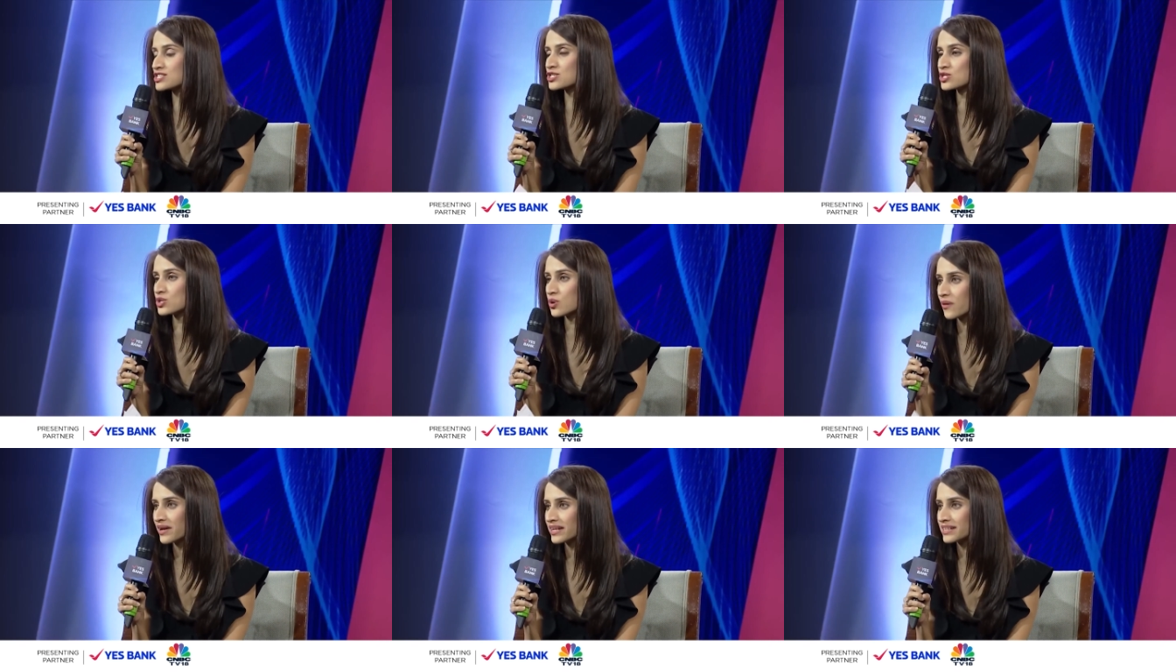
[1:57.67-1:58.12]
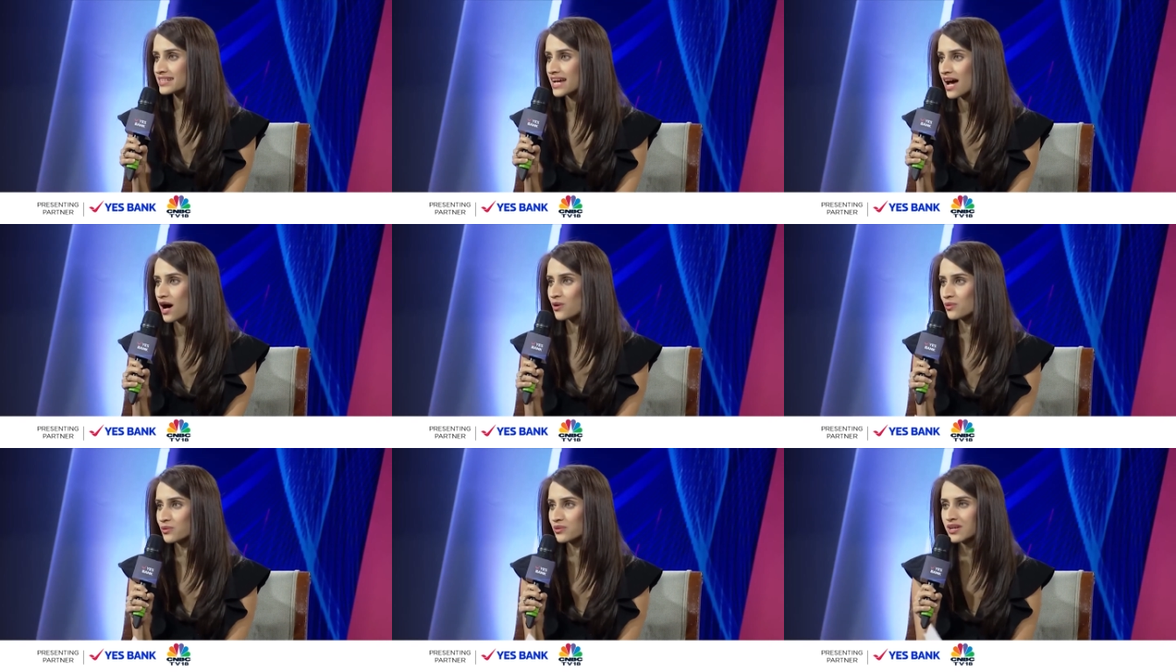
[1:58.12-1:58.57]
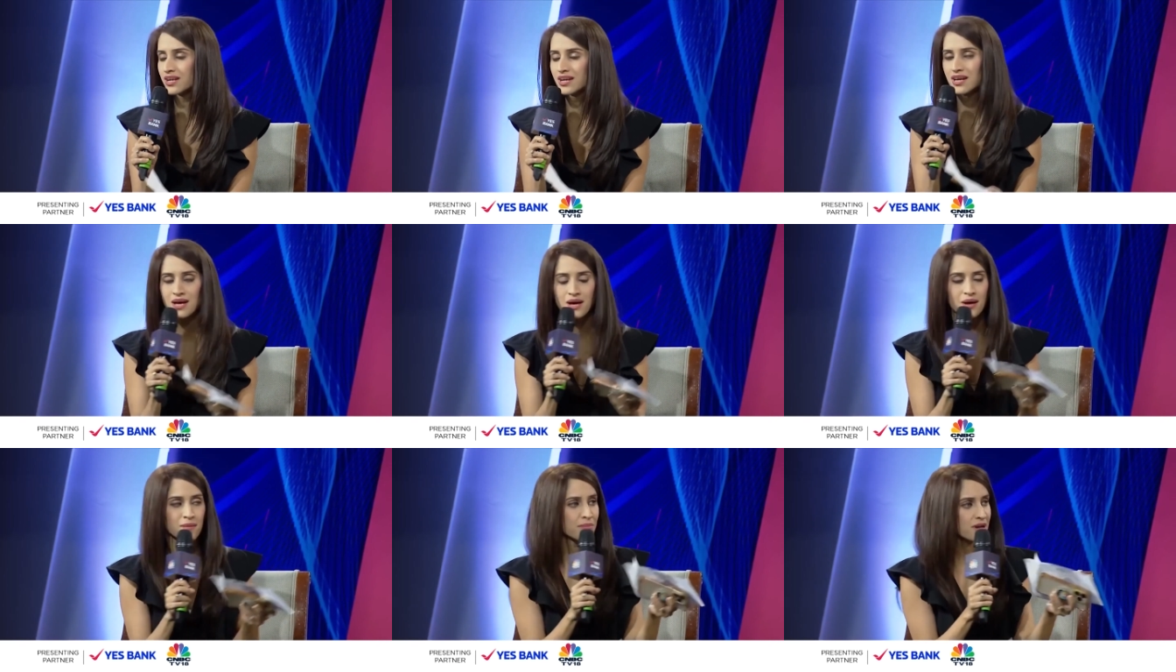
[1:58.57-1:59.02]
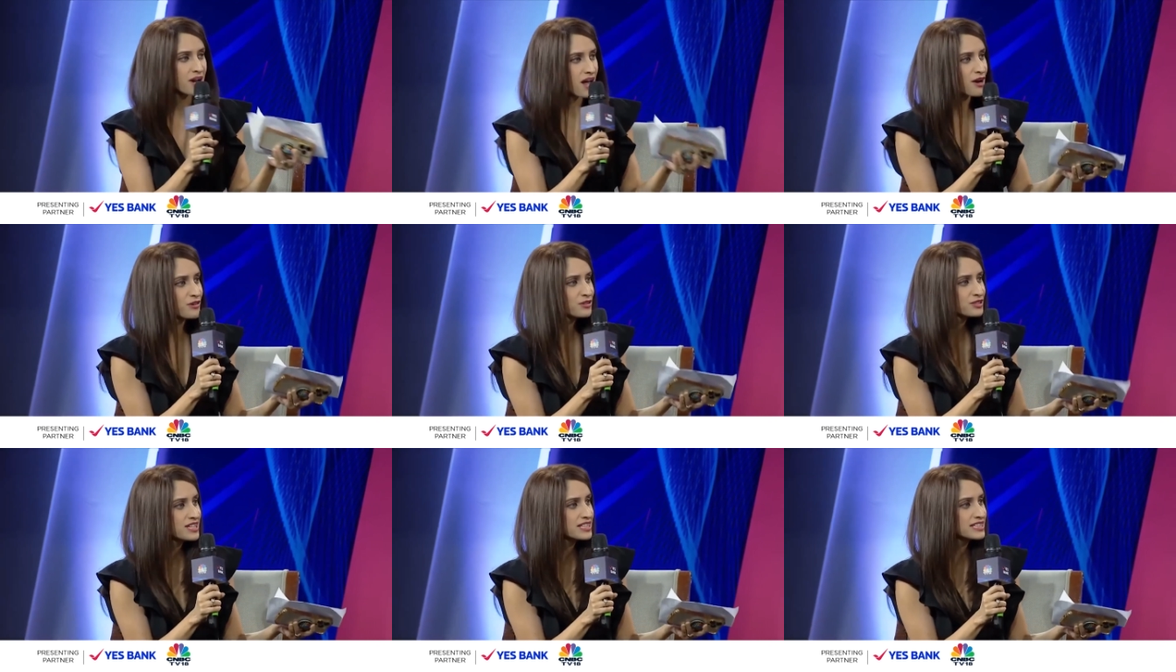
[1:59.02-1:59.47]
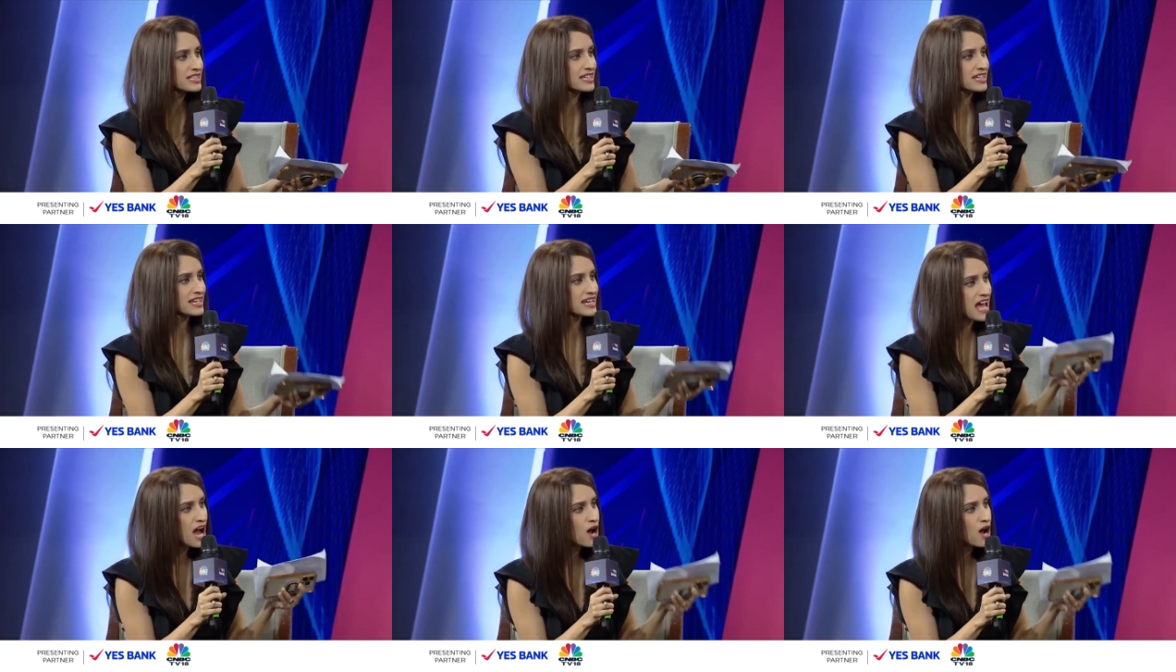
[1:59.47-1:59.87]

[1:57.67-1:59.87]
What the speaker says: slowing down. But Arundhati,